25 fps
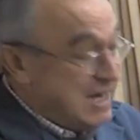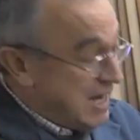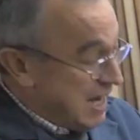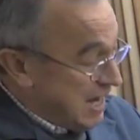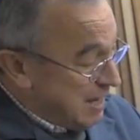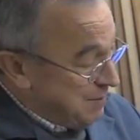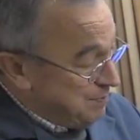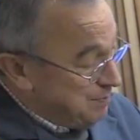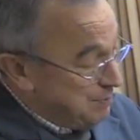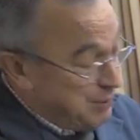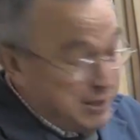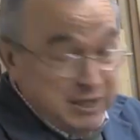
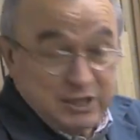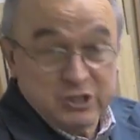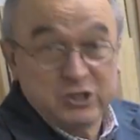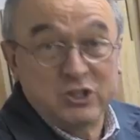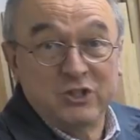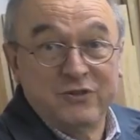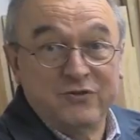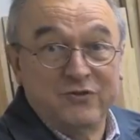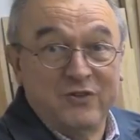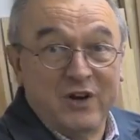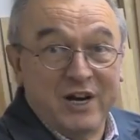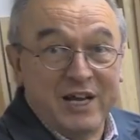a
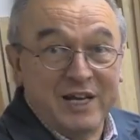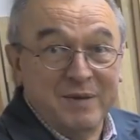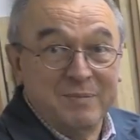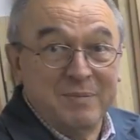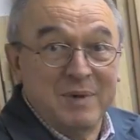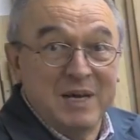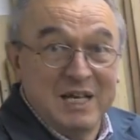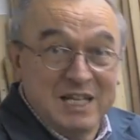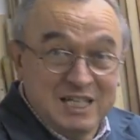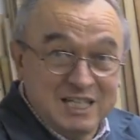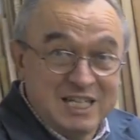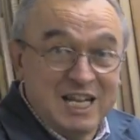picture
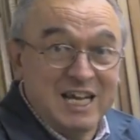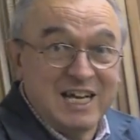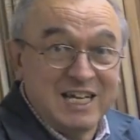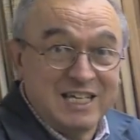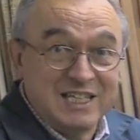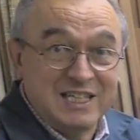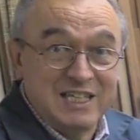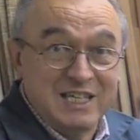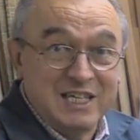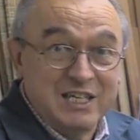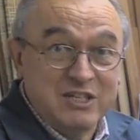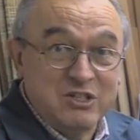frame
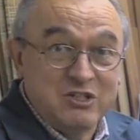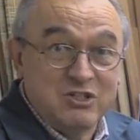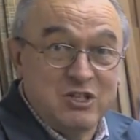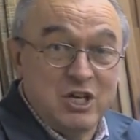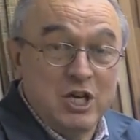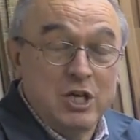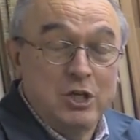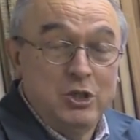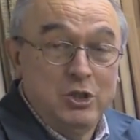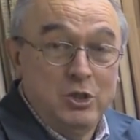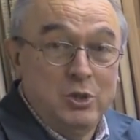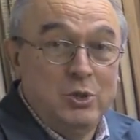like this
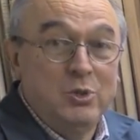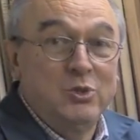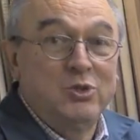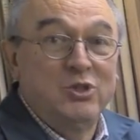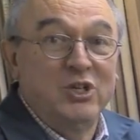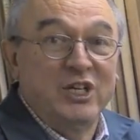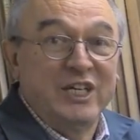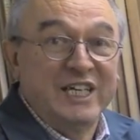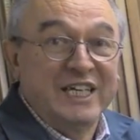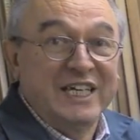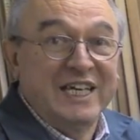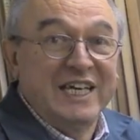
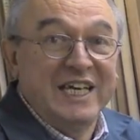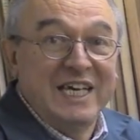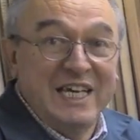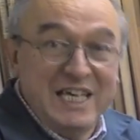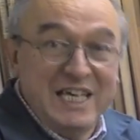using